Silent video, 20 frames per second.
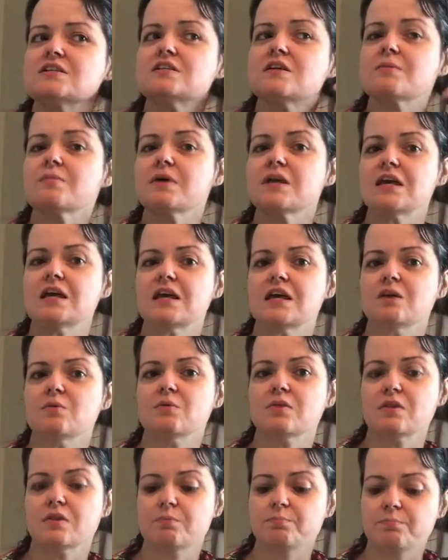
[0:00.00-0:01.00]
I'm going to hit it with
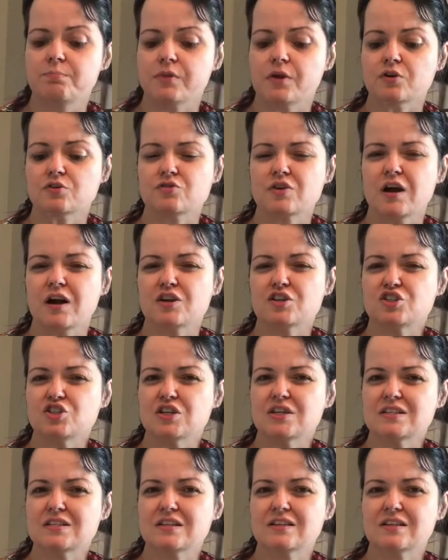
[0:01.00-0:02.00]
a blow dryer
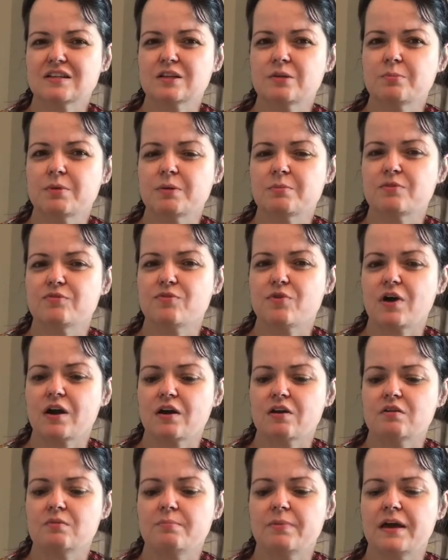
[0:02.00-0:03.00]
just a little bit before I go
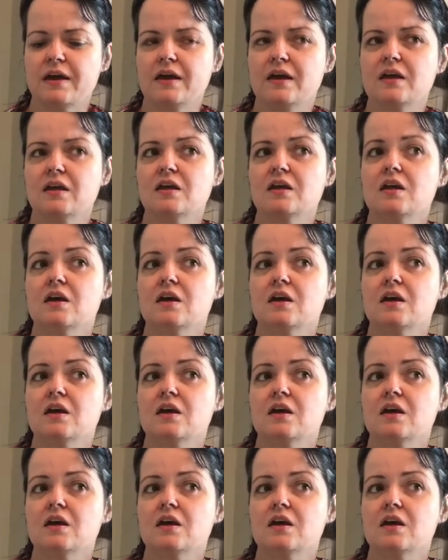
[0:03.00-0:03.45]
to bed